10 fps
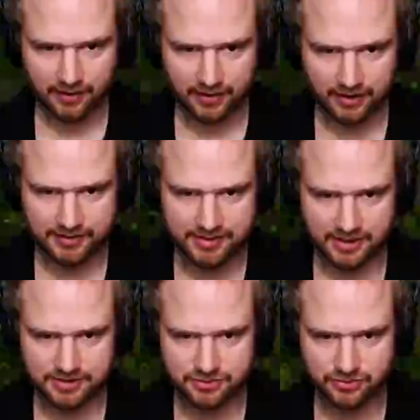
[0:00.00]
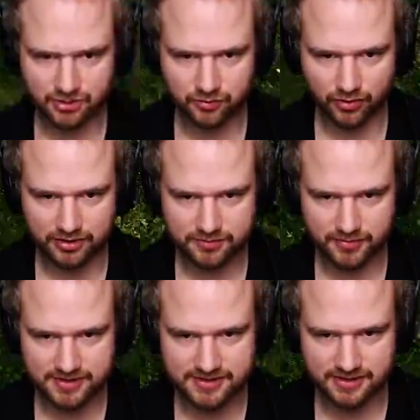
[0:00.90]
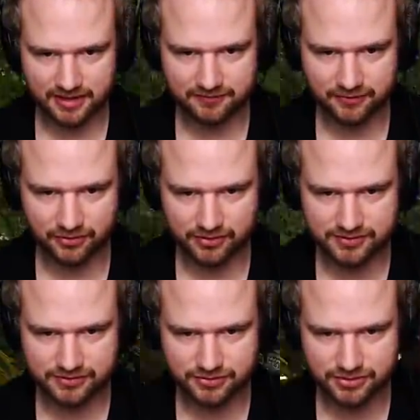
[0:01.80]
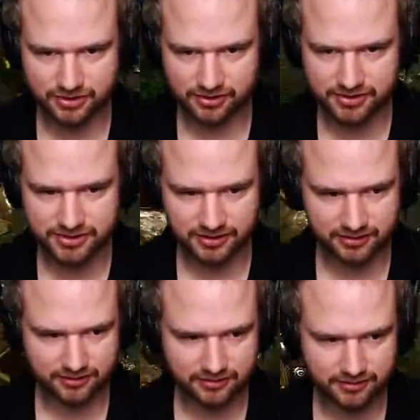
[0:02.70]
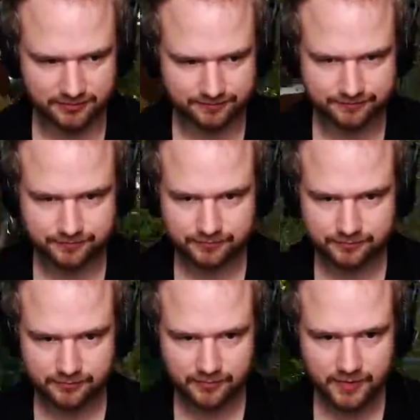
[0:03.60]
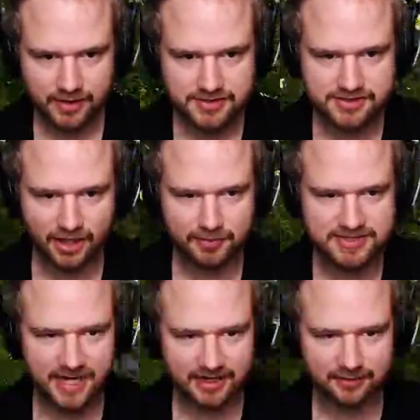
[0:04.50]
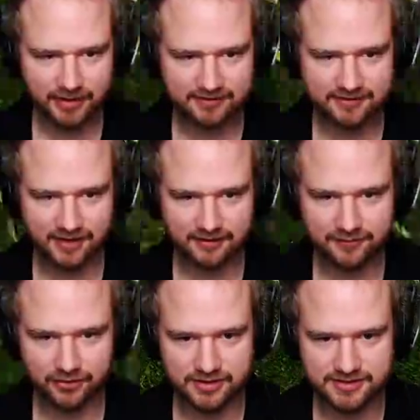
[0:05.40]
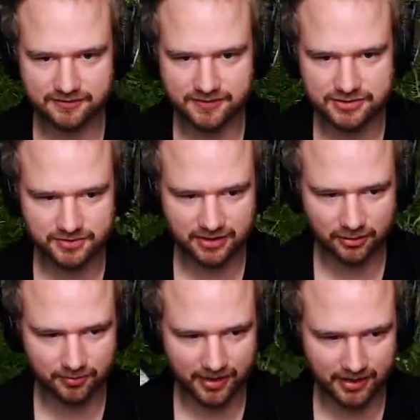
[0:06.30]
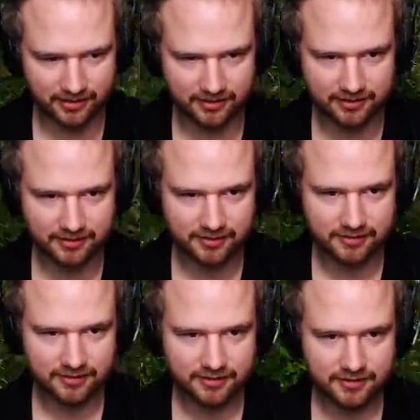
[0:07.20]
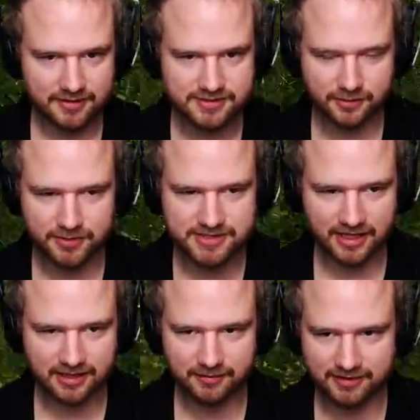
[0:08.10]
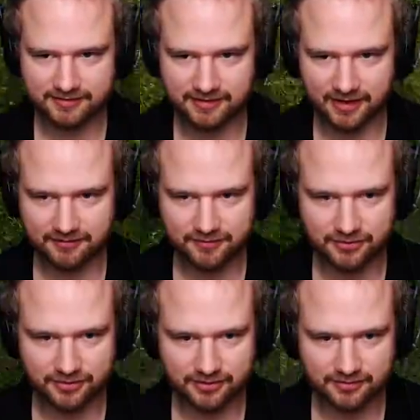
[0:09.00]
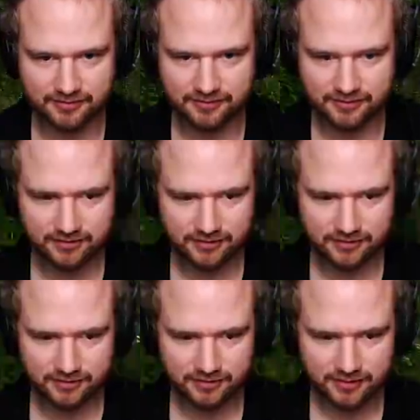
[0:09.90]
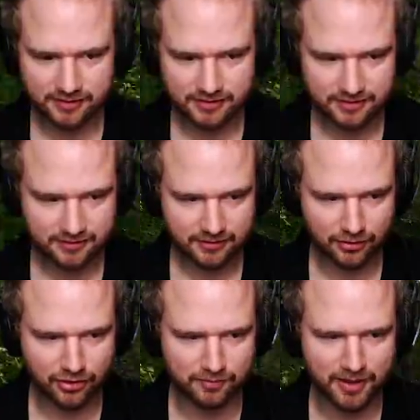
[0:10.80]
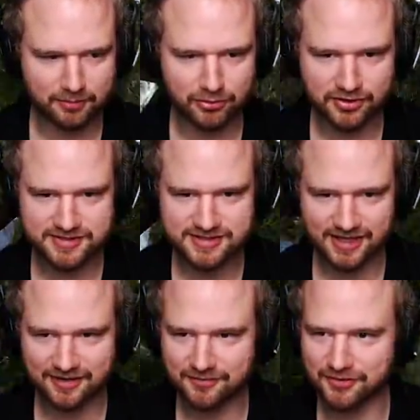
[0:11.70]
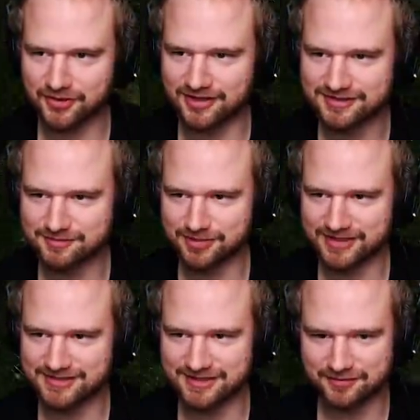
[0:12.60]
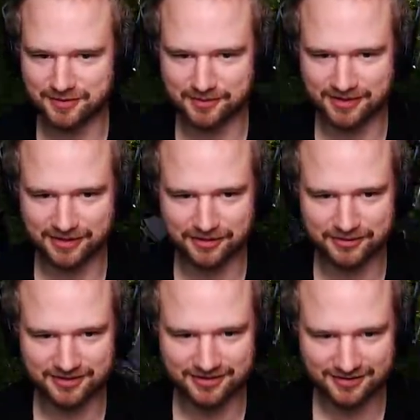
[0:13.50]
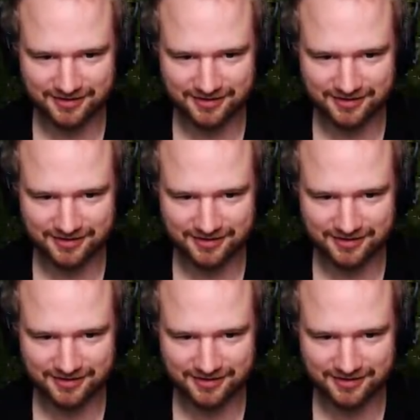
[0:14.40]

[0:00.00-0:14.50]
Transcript: And I do not want my slave girls to charge in. Stop attacking my slave girls. Infantry, go back. Stop attacking my slave girls. Oh god, my poor slave girls. Please leave them alone.